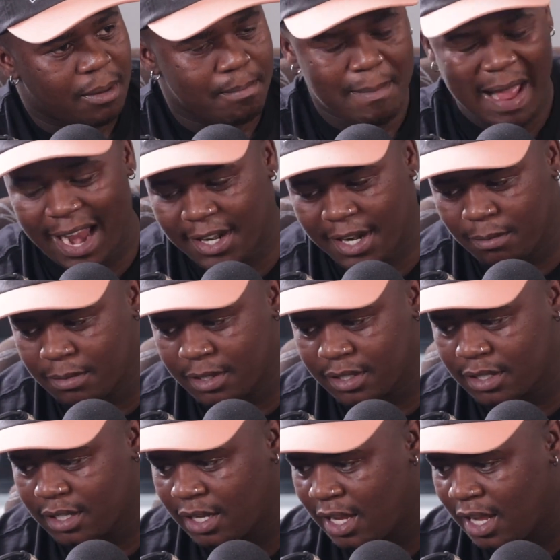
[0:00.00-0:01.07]
Mad
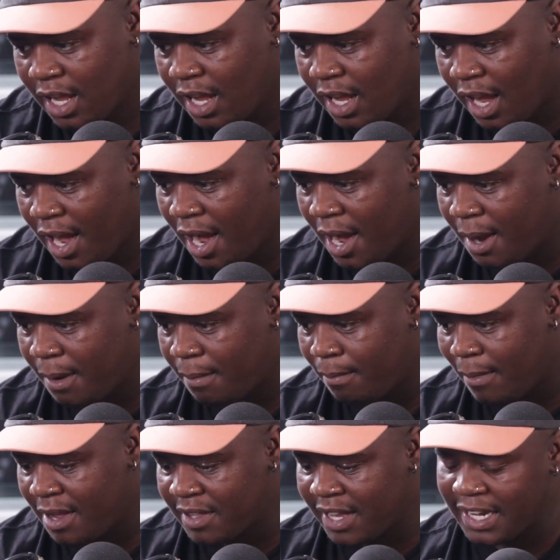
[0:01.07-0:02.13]
numbers.
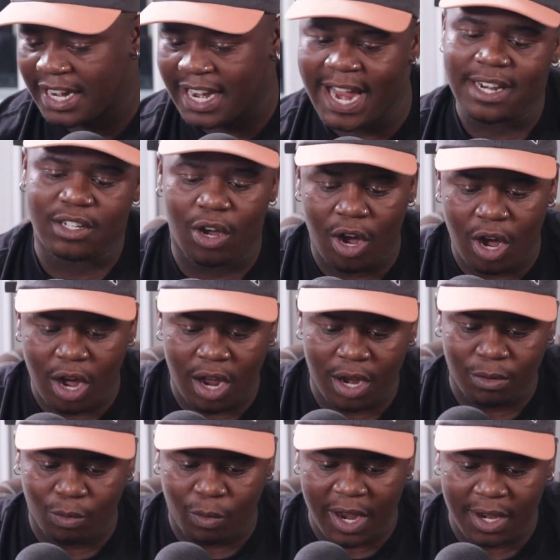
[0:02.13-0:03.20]
And then later
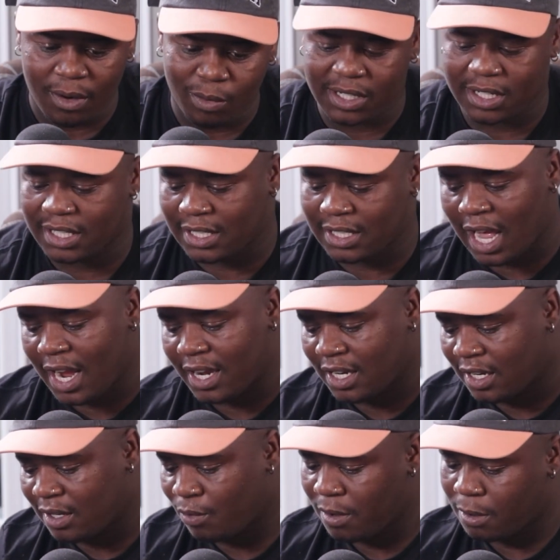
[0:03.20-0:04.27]
on, when we
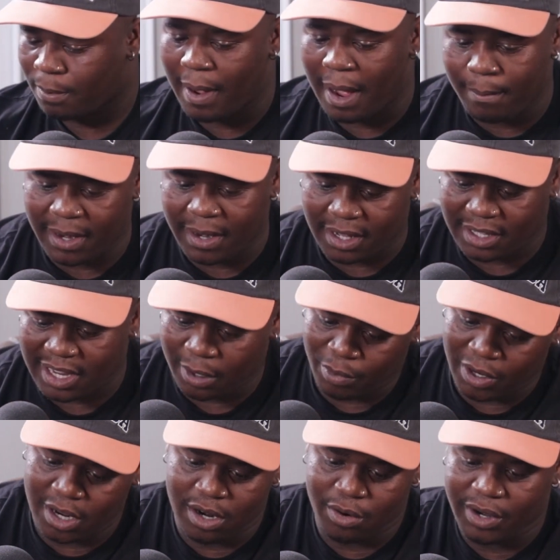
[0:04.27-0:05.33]
decided with the public that we're
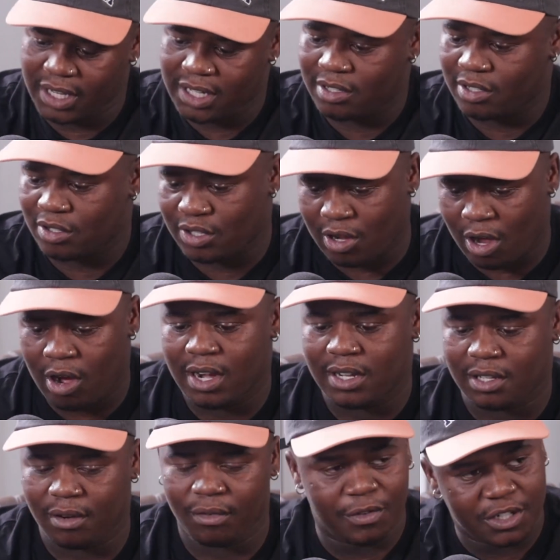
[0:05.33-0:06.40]
gonna release a song as
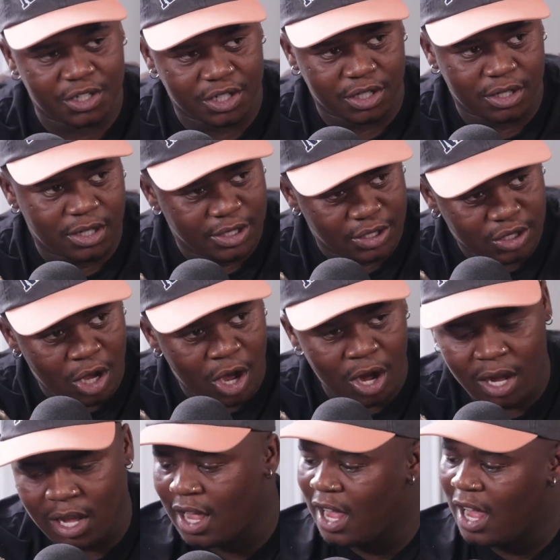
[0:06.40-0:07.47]
an official
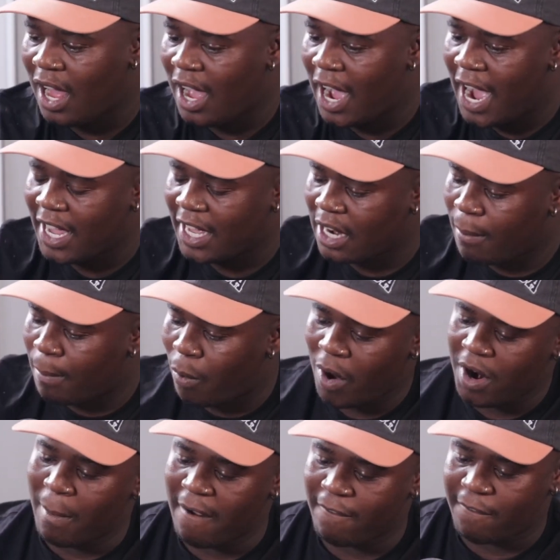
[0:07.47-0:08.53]
song, I hit up one
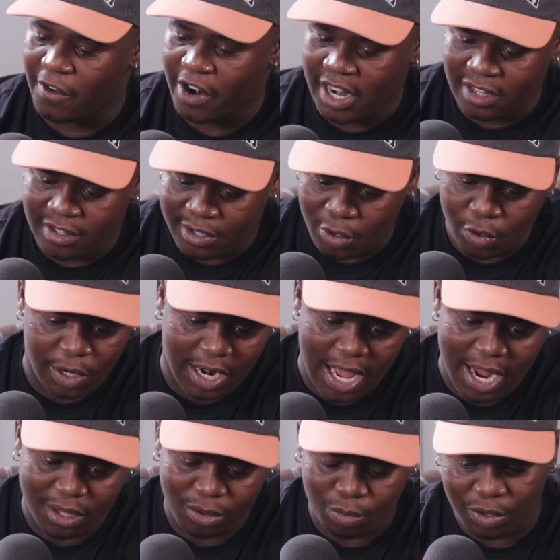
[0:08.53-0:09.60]
of my friends, Luke
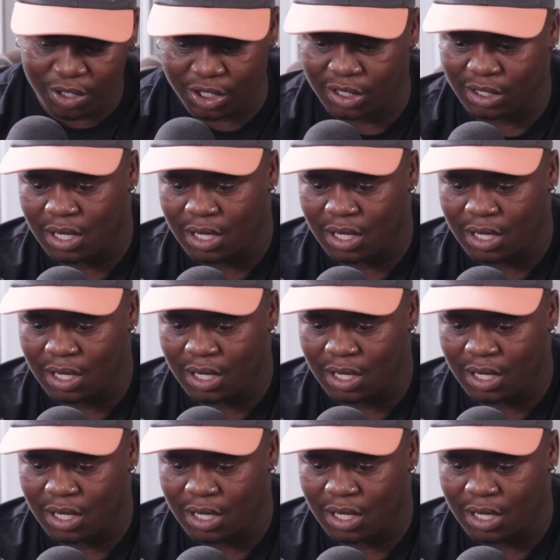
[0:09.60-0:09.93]
Goliath, which